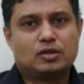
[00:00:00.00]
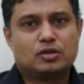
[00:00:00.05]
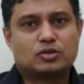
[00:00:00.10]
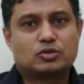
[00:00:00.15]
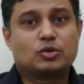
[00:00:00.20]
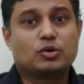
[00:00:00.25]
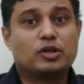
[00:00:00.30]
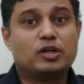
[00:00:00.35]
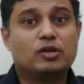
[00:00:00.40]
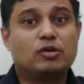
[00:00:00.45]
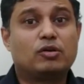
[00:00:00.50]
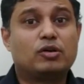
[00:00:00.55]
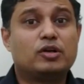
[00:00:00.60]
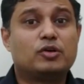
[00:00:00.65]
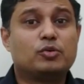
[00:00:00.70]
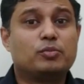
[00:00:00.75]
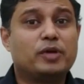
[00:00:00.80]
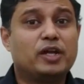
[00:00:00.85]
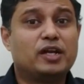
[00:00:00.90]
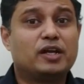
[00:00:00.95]
So in order
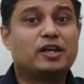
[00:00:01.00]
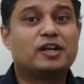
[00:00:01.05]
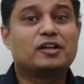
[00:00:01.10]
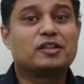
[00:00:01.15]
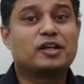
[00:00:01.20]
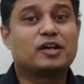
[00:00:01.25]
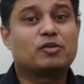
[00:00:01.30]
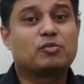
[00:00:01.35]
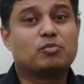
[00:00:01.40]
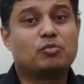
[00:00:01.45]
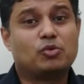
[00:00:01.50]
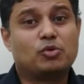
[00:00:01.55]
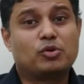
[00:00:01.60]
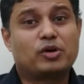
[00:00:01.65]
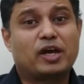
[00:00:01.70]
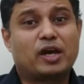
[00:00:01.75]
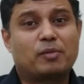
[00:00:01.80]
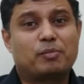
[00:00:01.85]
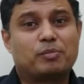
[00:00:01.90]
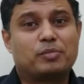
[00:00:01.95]
to maintain that more
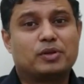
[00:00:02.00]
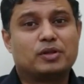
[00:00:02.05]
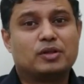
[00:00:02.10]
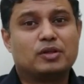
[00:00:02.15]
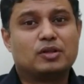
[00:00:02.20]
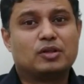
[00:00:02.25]
gap,